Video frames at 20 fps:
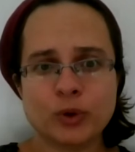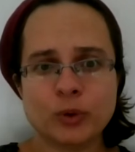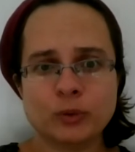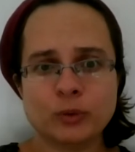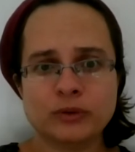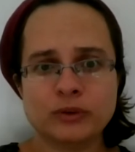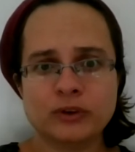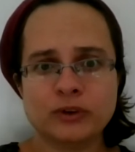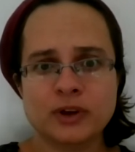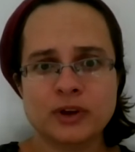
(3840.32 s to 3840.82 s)

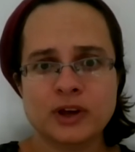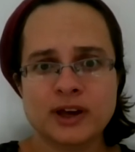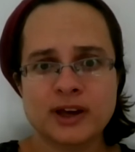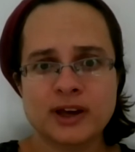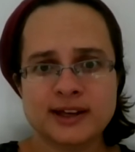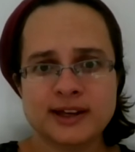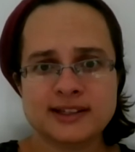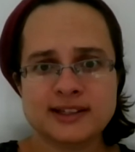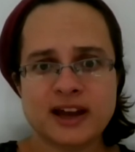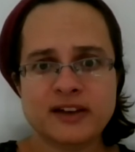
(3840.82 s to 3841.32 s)
wrote,
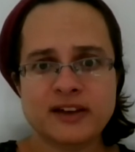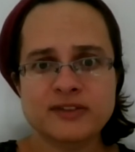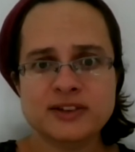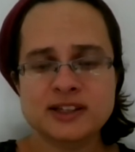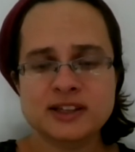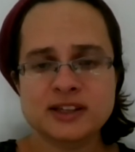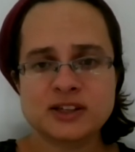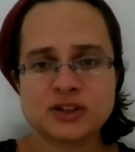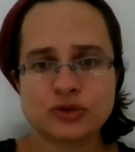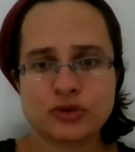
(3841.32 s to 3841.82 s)
Esav
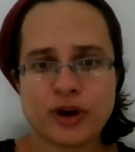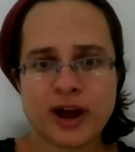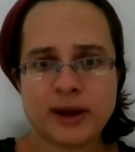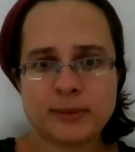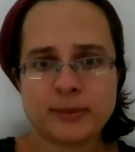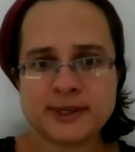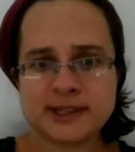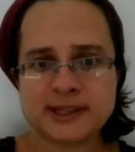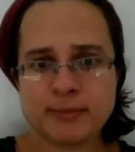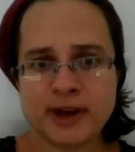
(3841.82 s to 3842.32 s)
is
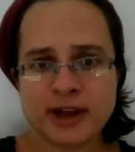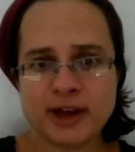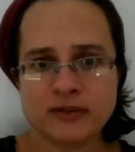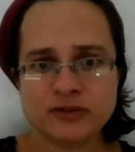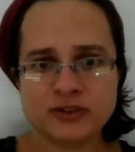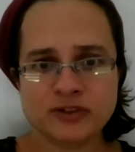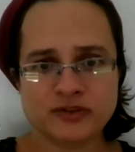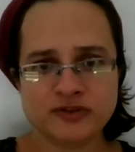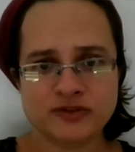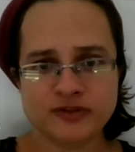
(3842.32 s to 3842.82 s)
described as a man
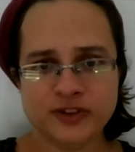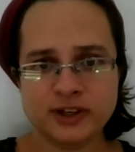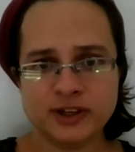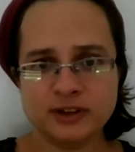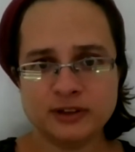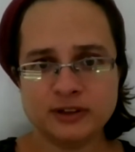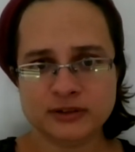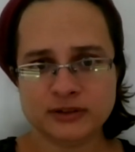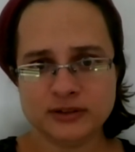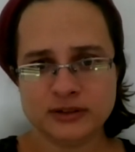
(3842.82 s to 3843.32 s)
of the
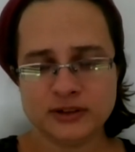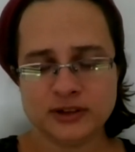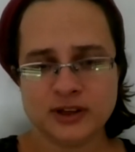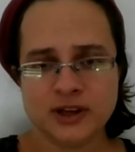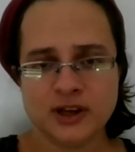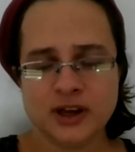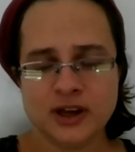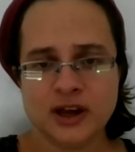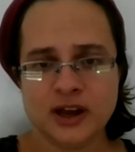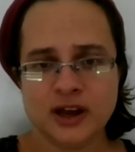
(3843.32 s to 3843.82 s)
field,
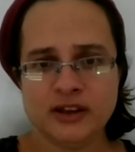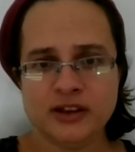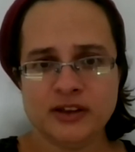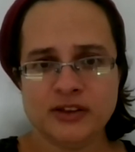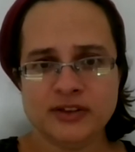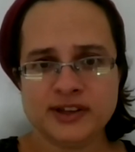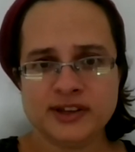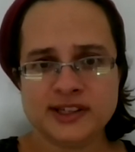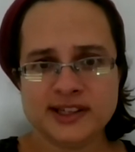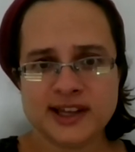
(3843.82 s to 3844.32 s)
and
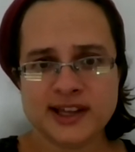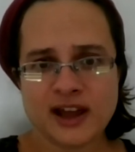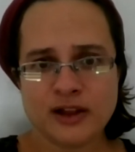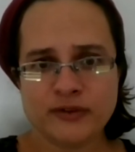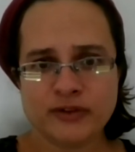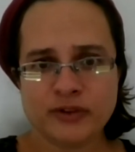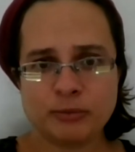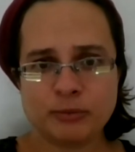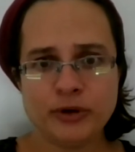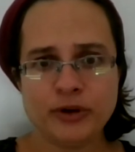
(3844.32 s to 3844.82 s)
in the sale
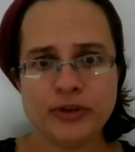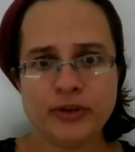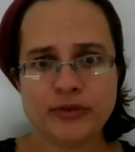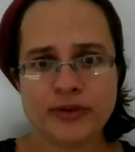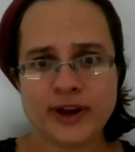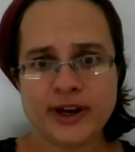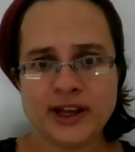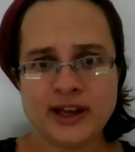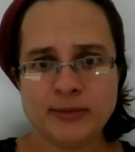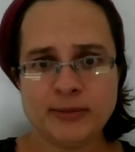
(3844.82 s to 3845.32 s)
of the
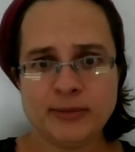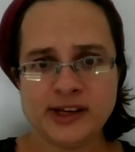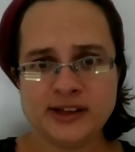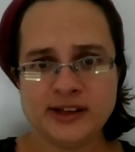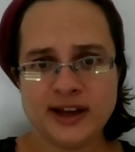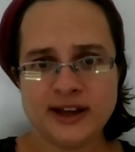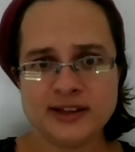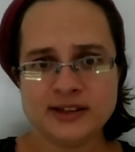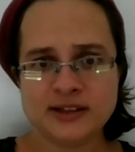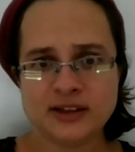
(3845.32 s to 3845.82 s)
birthright, he
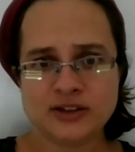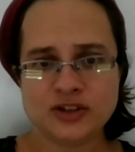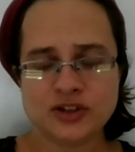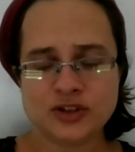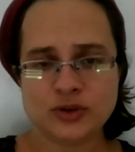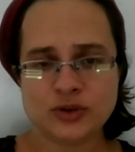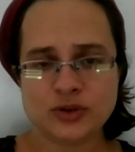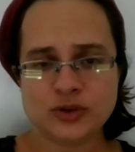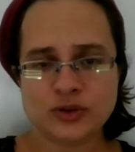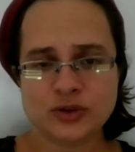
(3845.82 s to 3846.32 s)
maintains that
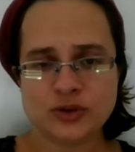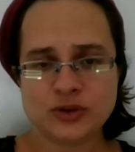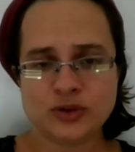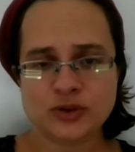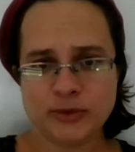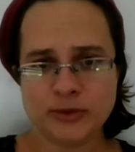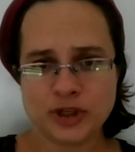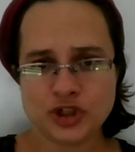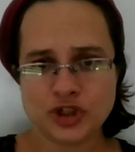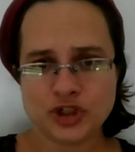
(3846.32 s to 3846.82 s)
sort of
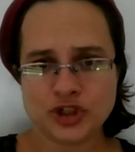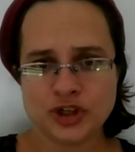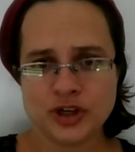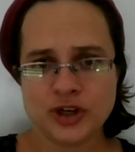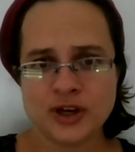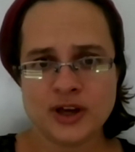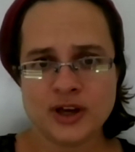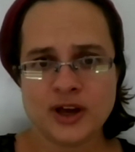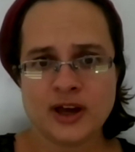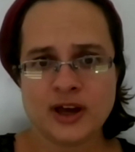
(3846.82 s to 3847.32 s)
image.
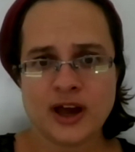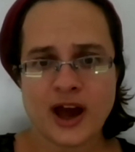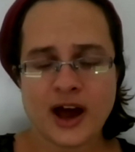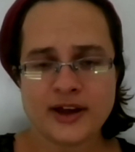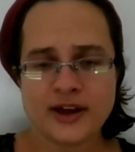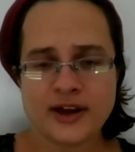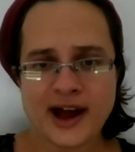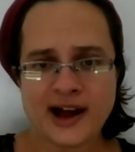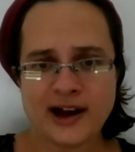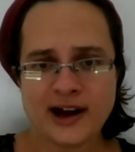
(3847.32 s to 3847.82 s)

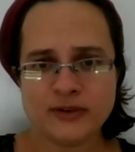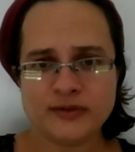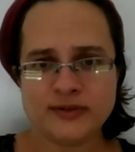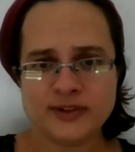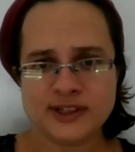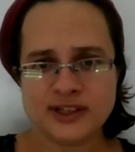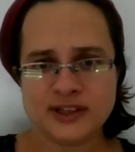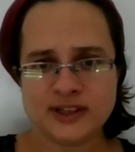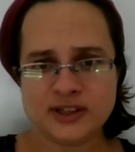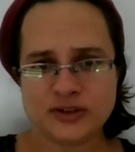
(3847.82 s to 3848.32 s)
Yaakov
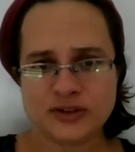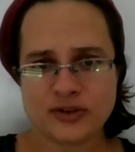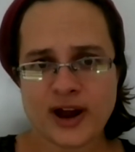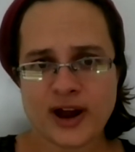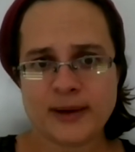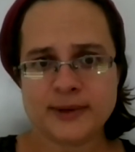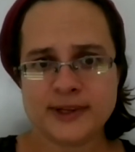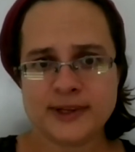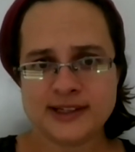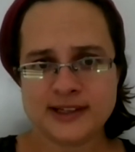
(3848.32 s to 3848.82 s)
is
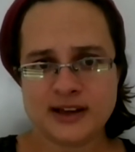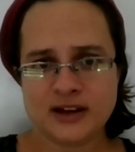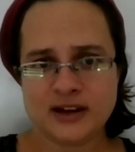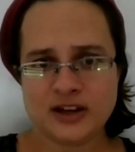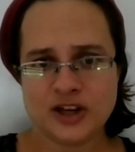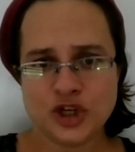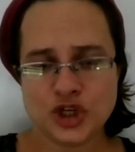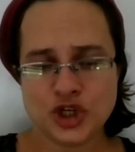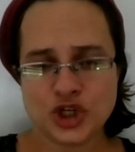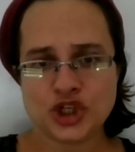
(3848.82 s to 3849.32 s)
described as a
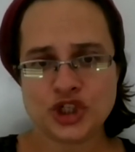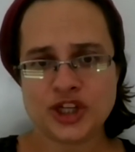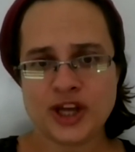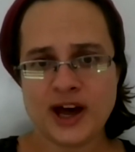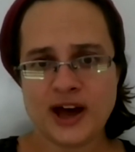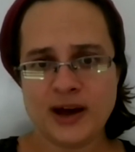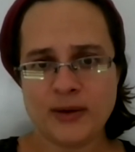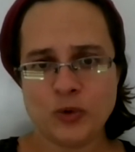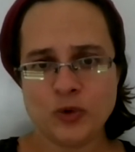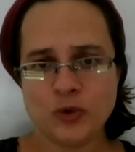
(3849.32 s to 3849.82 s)

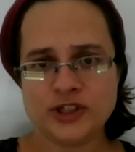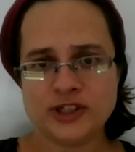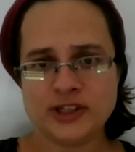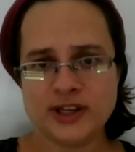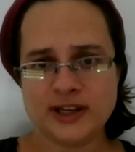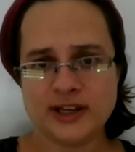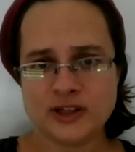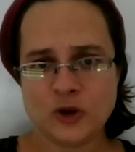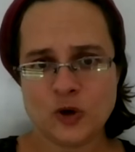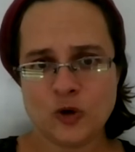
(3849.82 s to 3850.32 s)
ishtam who
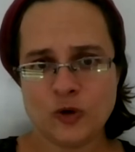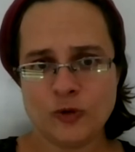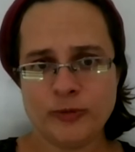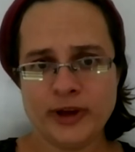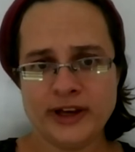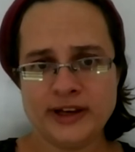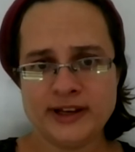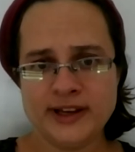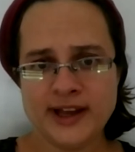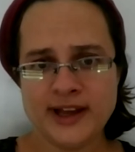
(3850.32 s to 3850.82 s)
stays home,
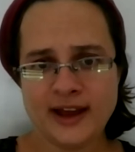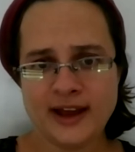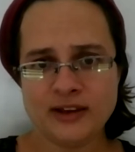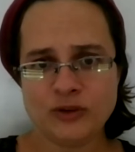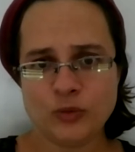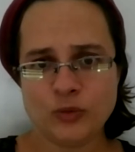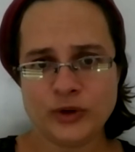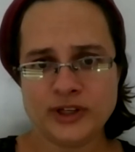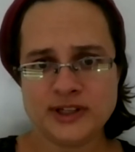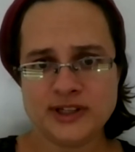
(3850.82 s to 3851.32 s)
and yet
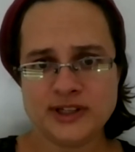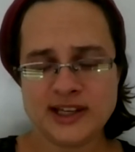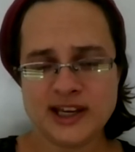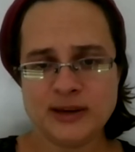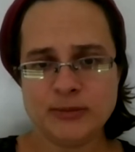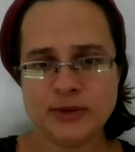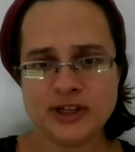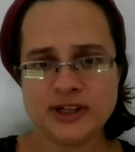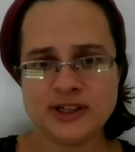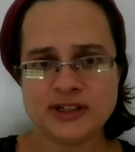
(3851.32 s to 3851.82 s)
when you see
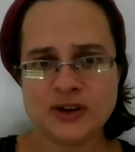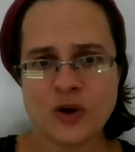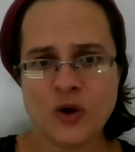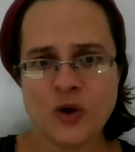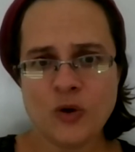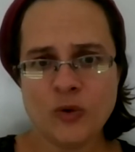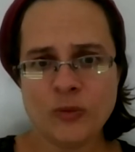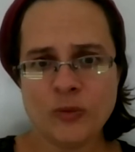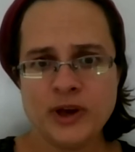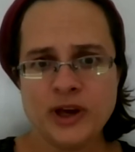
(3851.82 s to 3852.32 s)
him in his
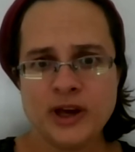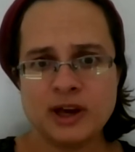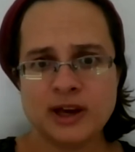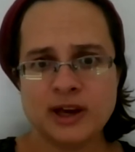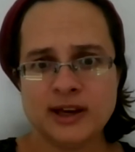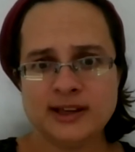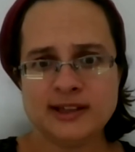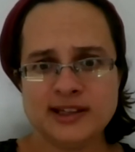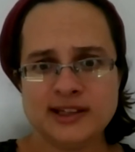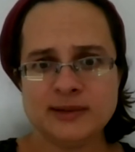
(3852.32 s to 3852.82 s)
home,
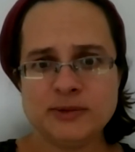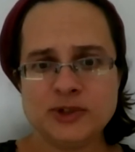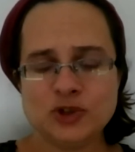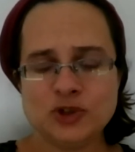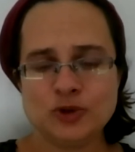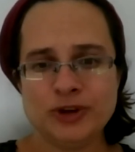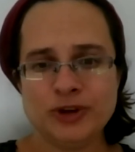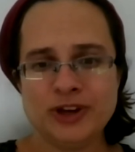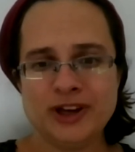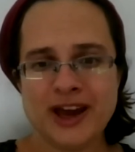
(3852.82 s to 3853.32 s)
he seems
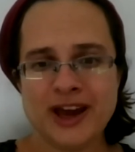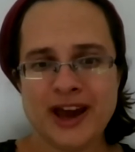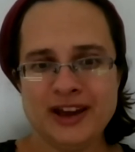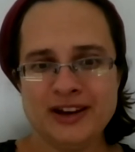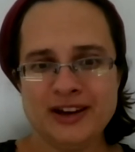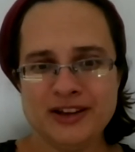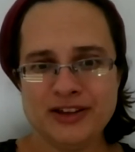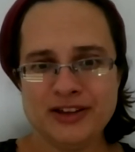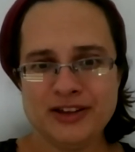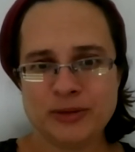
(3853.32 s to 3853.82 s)
to be
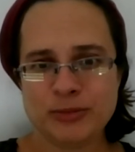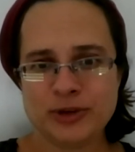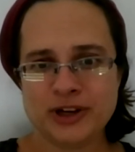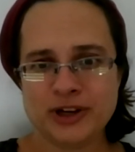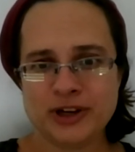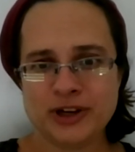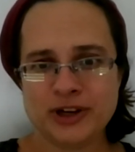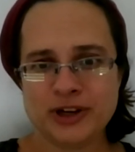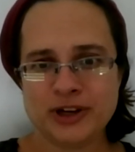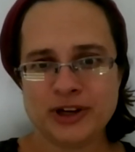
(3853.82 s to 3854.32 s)
anything but
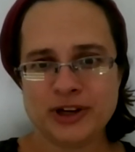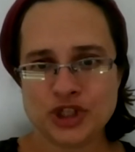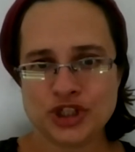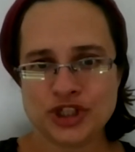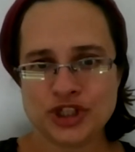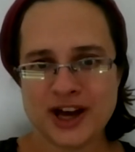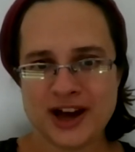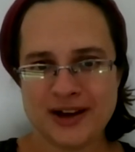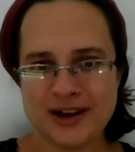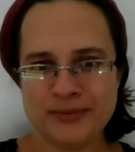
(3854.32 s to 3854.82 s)
an
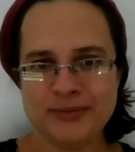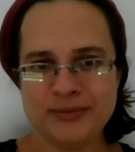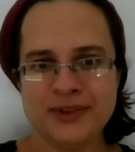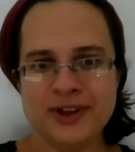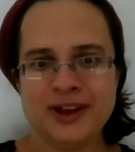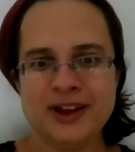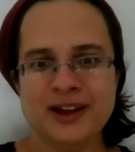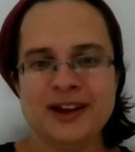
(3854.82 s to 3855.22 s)
ishtam,